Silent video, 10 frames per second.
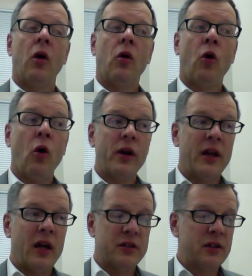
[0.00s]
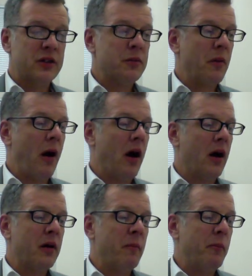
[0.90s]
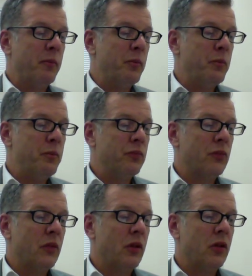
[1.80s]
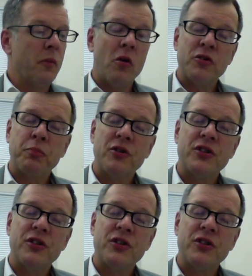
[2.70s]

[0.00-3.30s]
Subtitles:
Court cases, the most